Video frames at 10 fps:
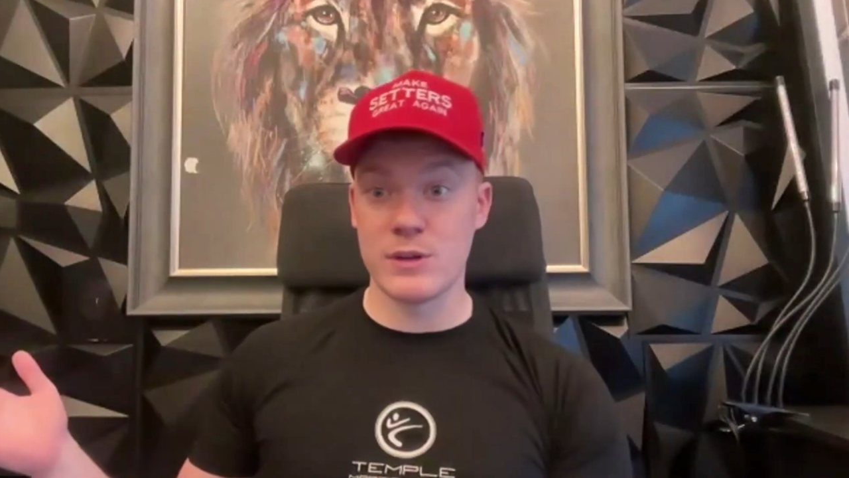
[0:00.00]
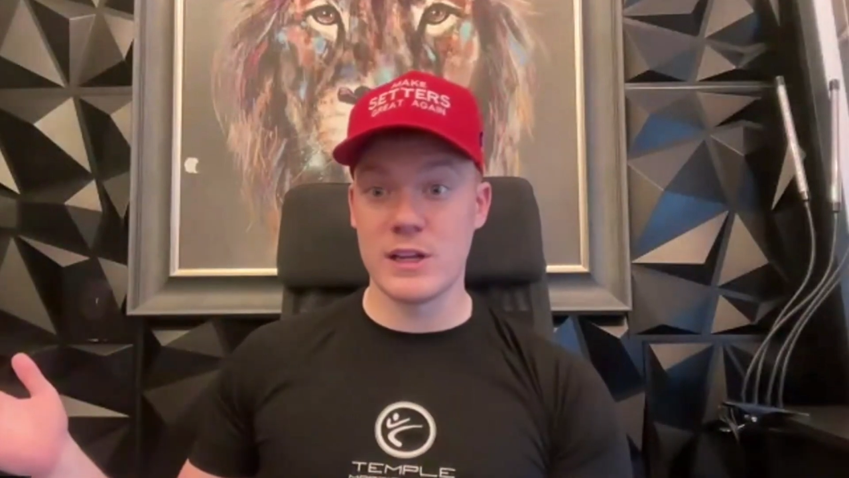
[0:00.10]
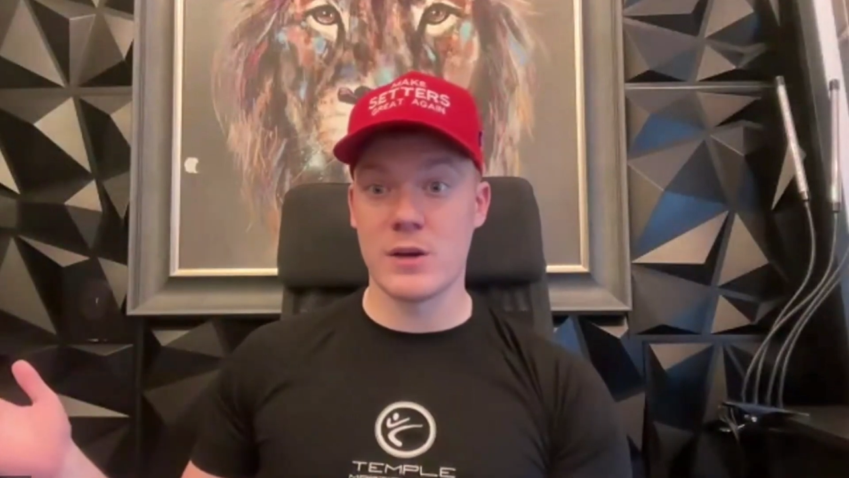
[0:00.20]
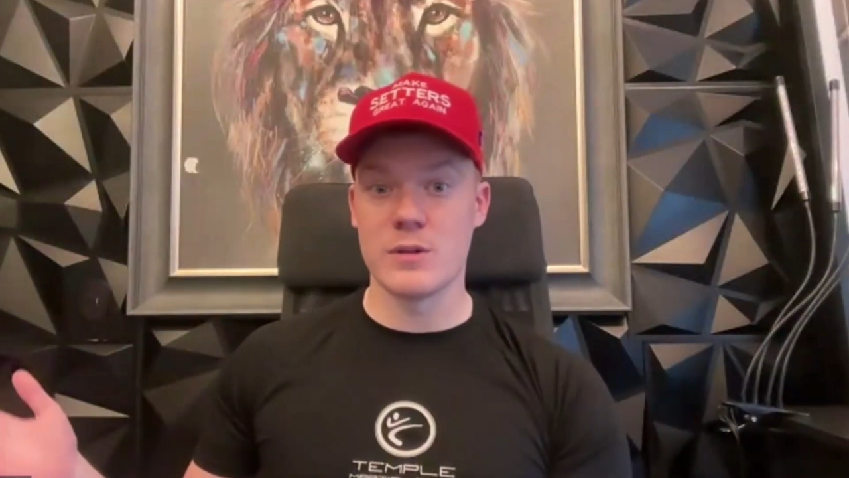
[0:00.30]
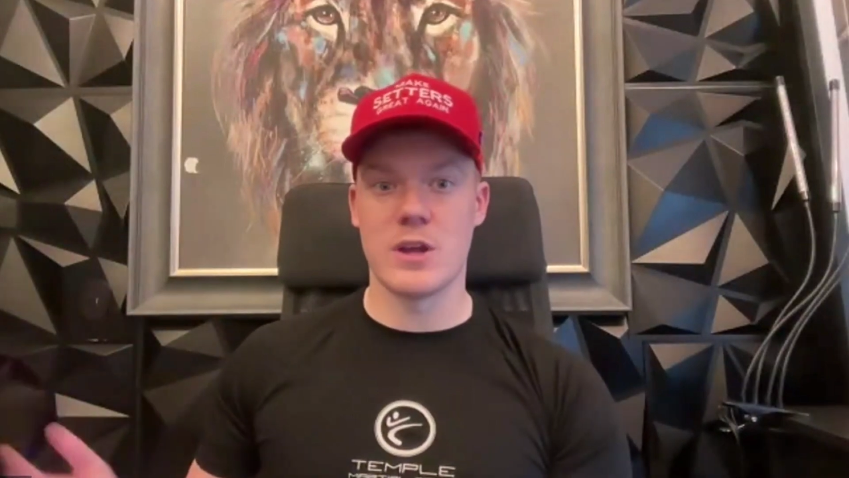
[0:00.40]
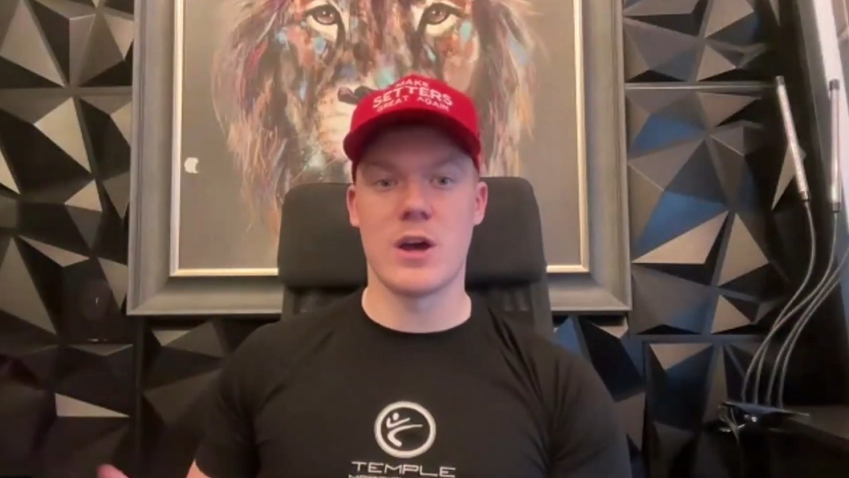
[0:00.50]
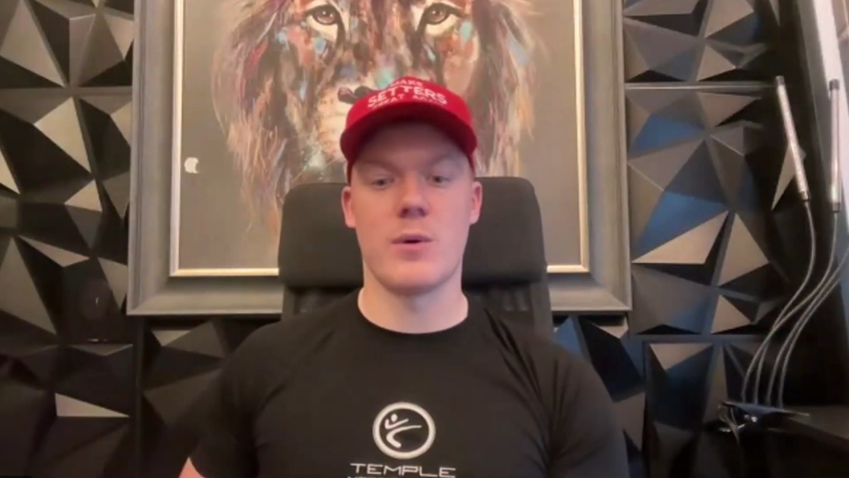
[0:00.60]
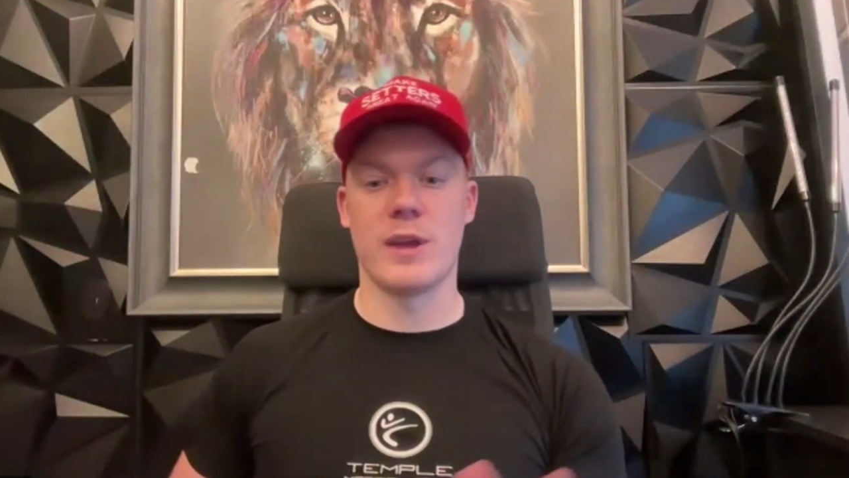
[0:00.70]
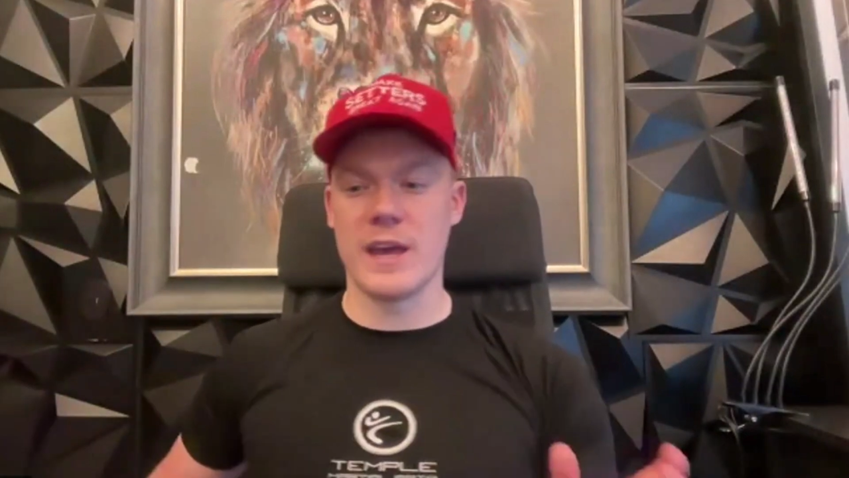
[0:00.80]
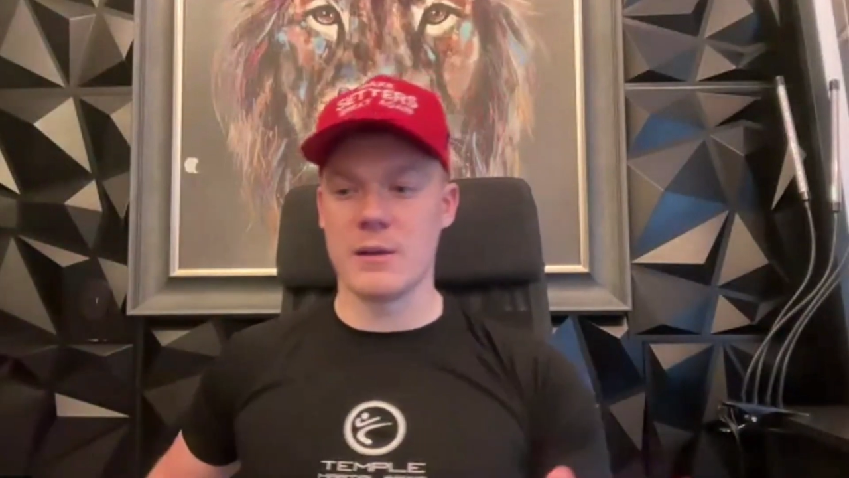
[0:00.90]
really low, it's like,
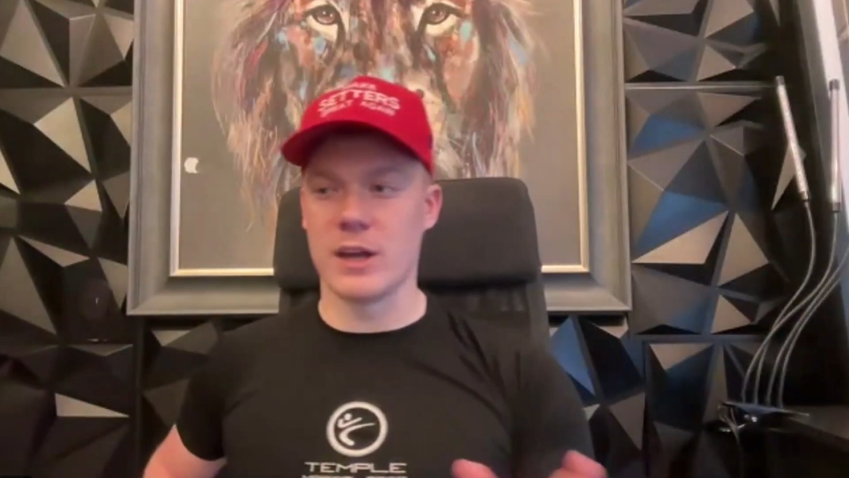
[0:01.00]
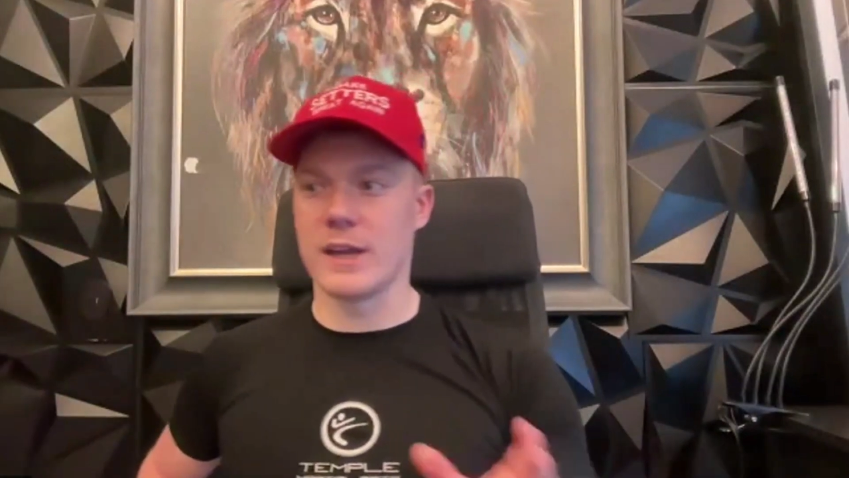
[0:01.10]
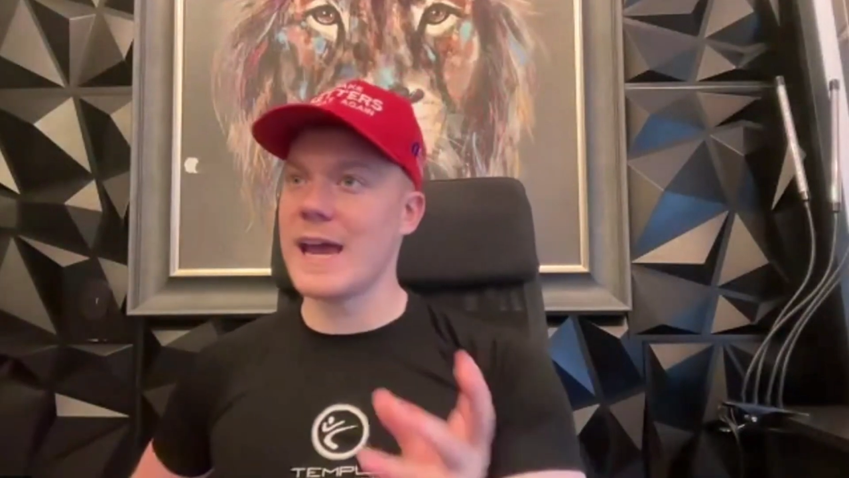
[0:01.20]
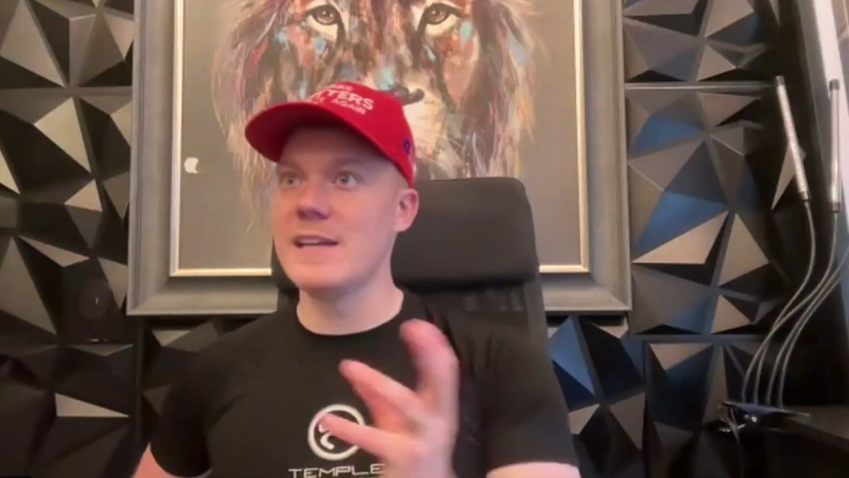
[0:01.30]
oh, I get like